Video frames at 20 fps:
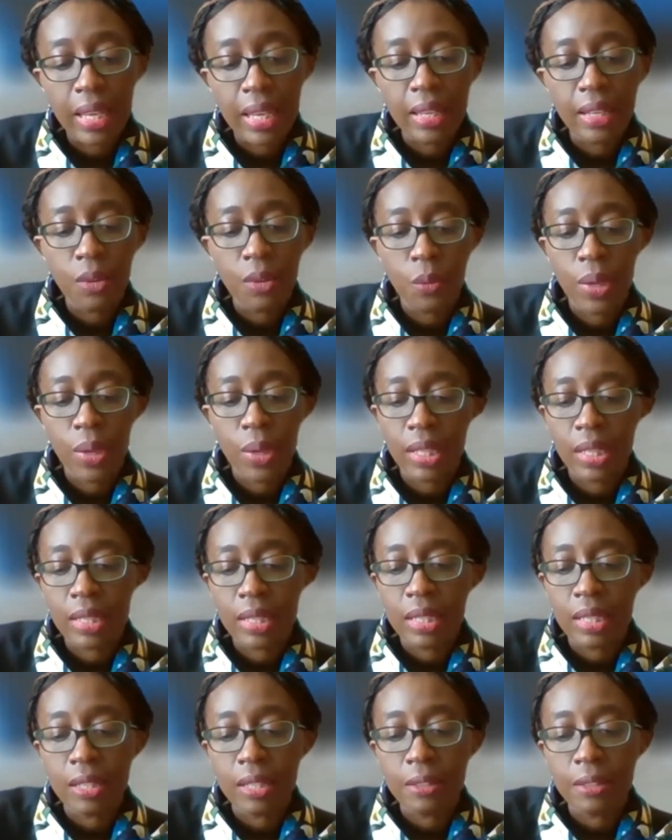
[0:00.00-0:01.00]
in a way
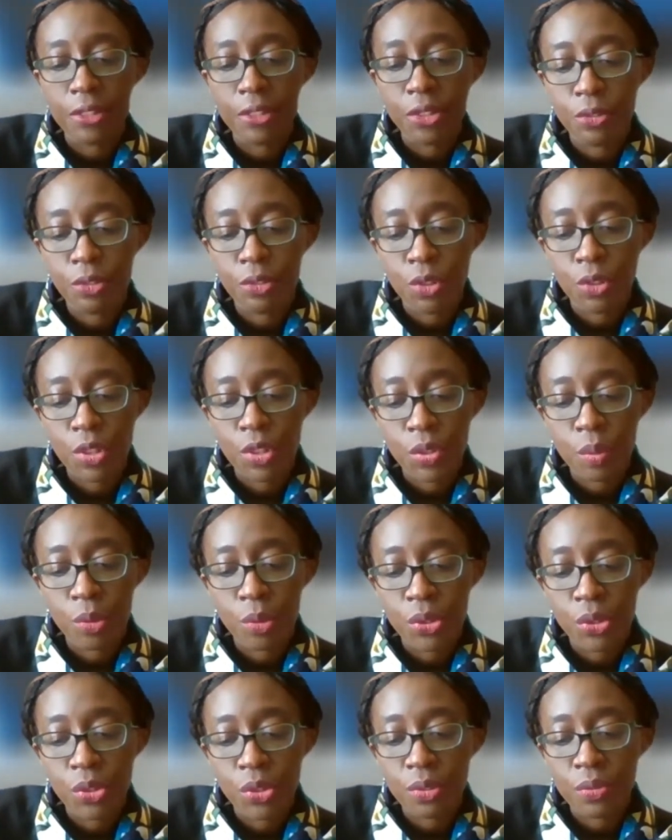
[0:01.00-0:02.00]
that delivers for us
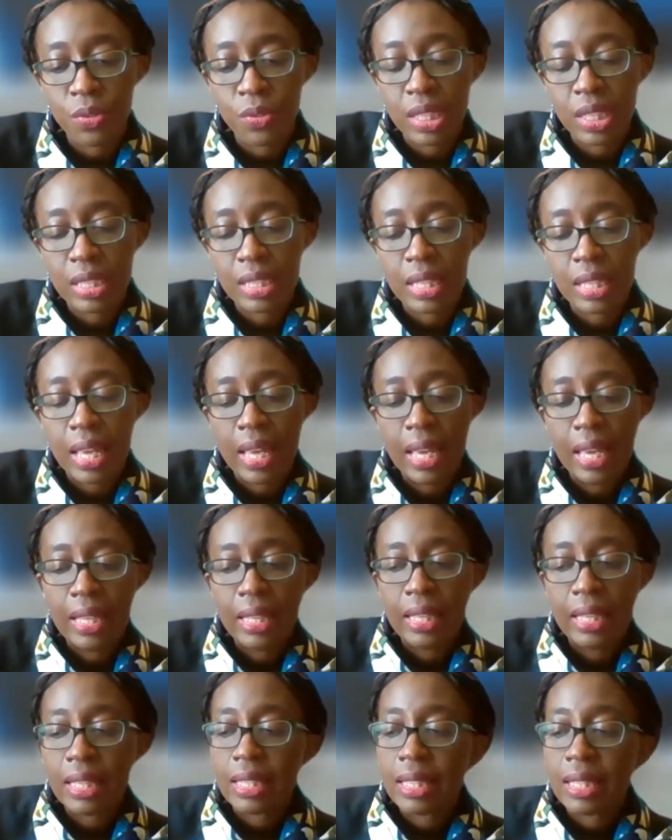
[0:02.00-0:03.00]
more services.
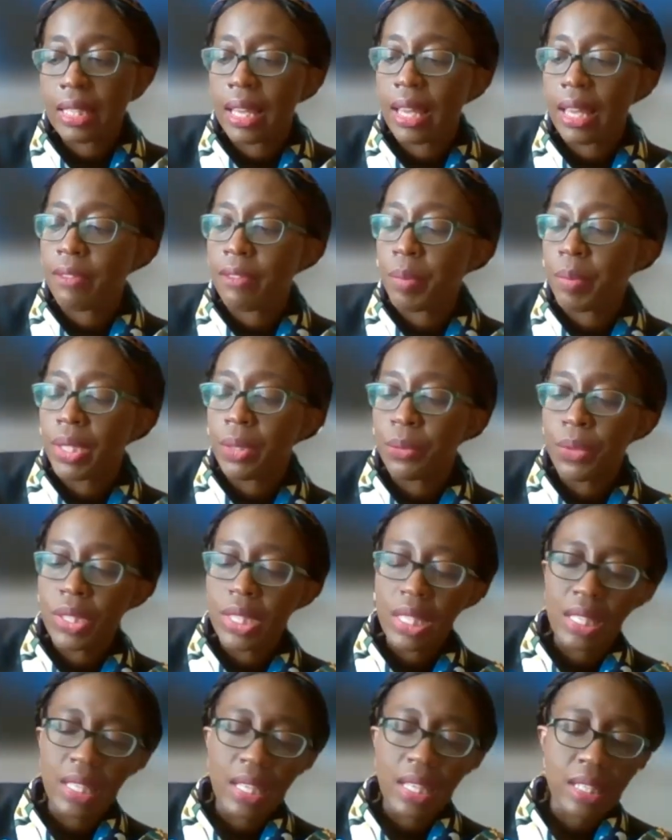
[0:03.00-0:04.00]
This, everybody will
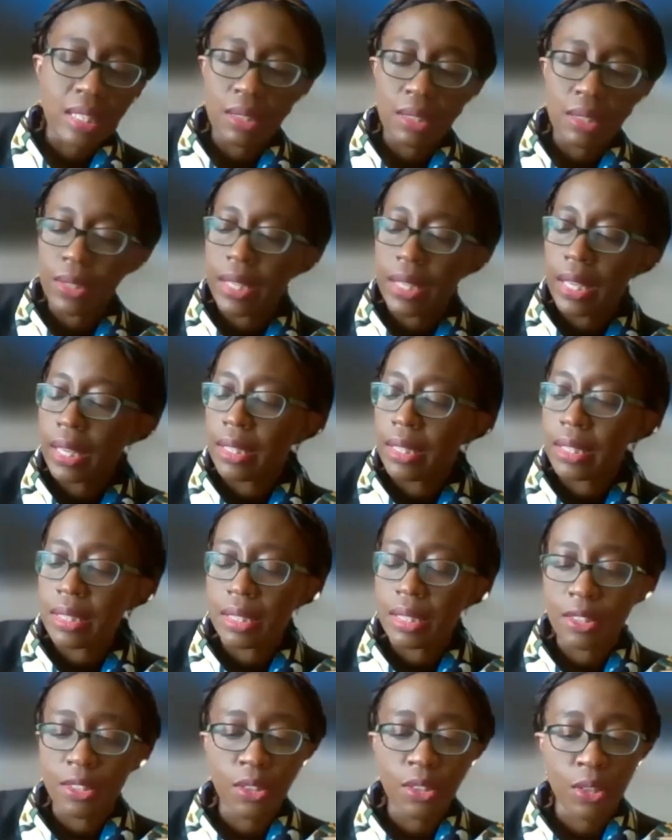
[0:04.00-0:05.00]
say, yes, okay,
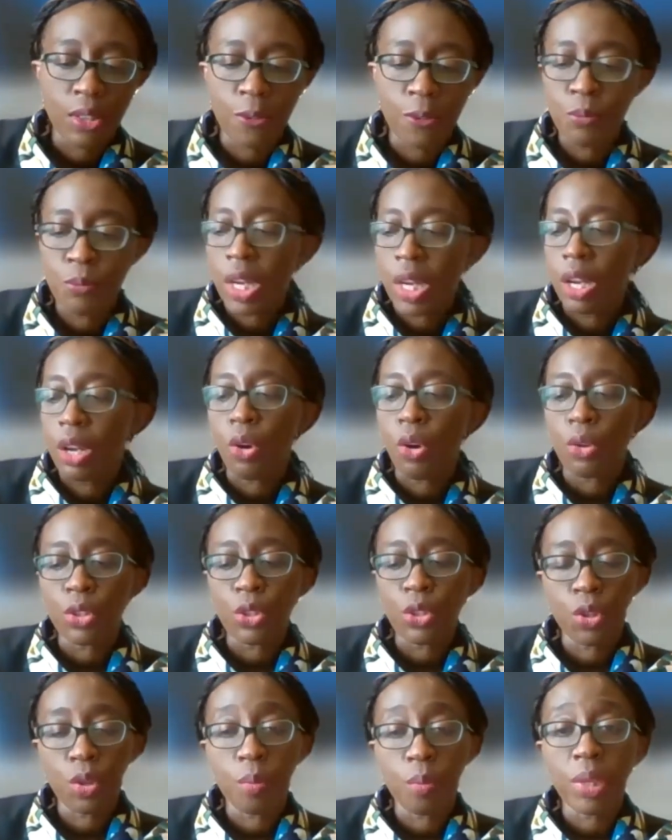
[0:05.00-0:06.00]
this is, you know,
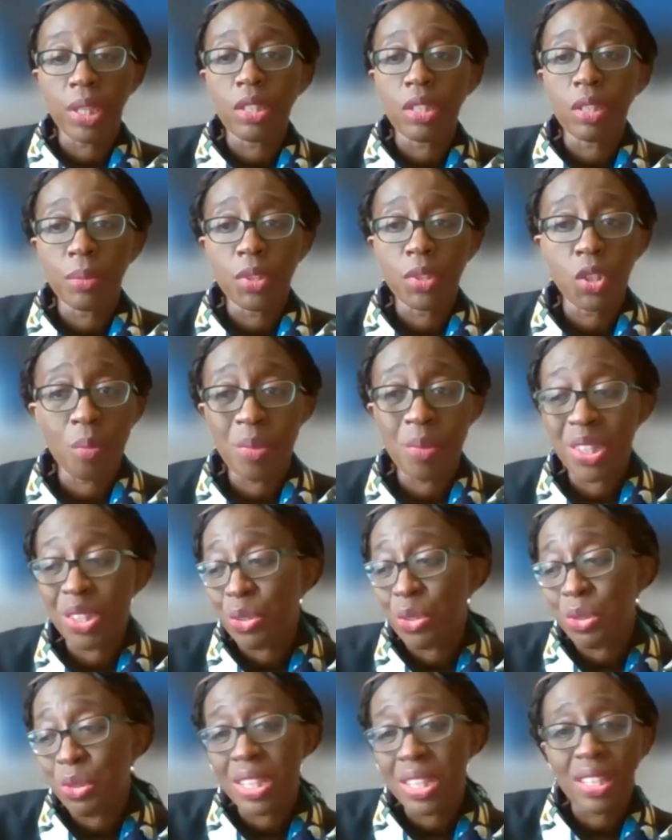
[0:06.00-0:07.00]
long-term, medium-term,
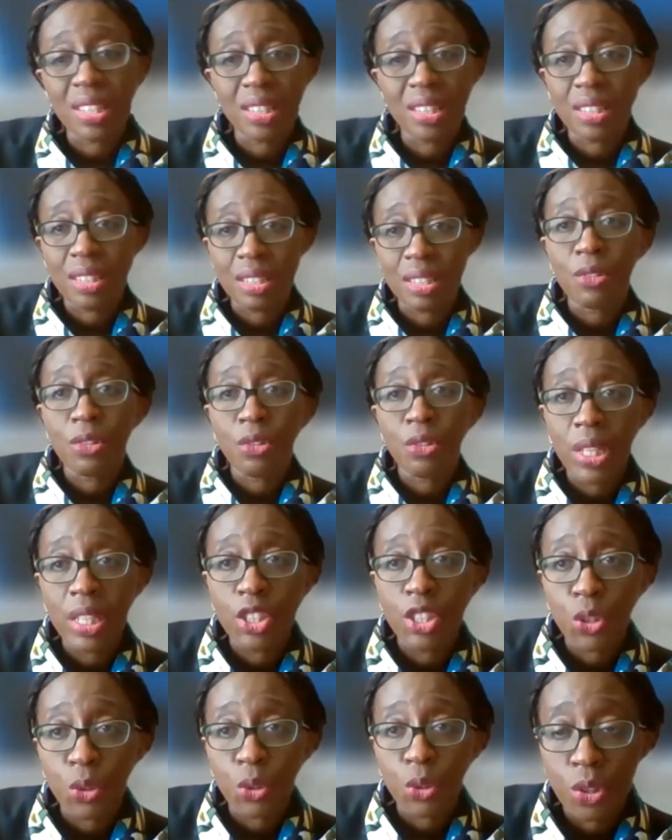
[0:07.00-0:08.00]
but 2 years is
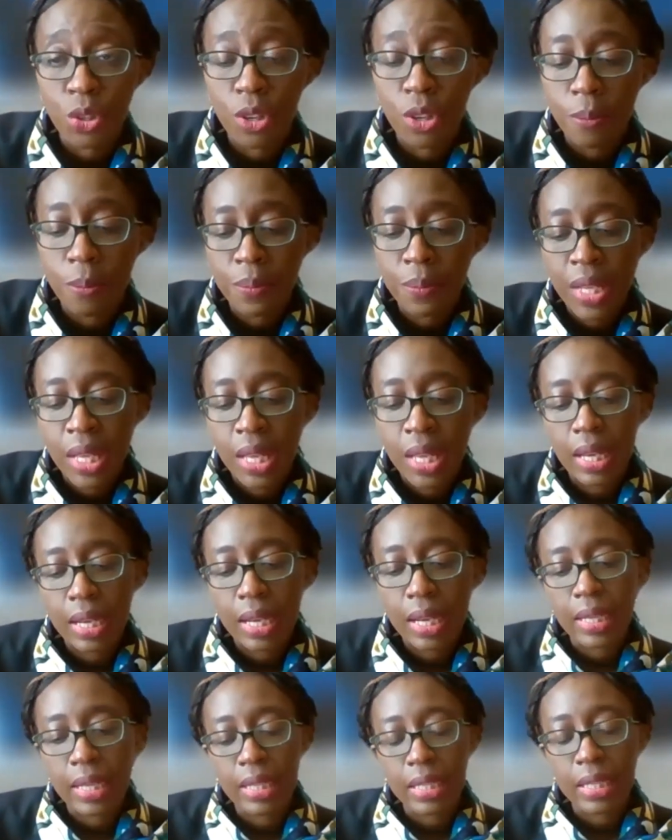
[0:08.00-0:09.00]
really short-term
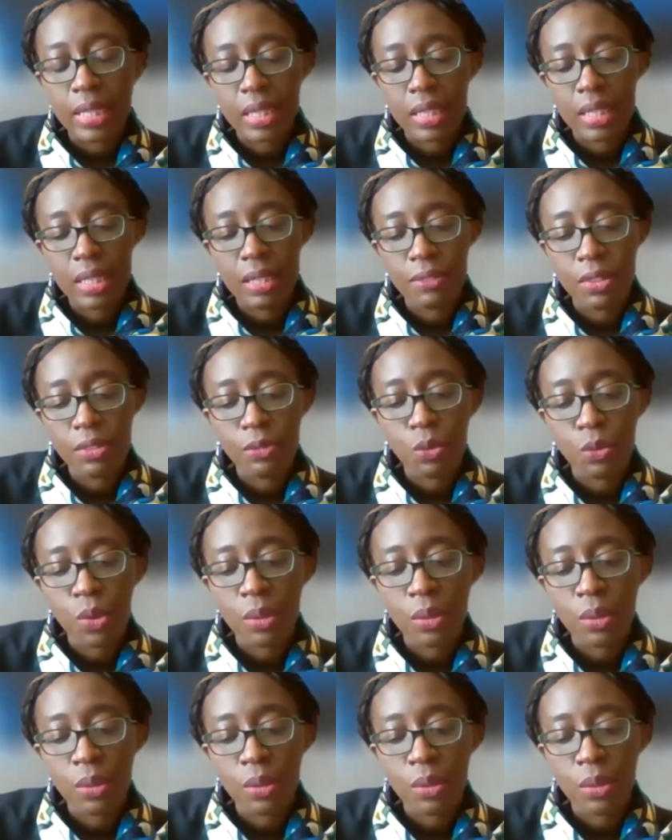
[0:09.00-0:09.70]
initiatives if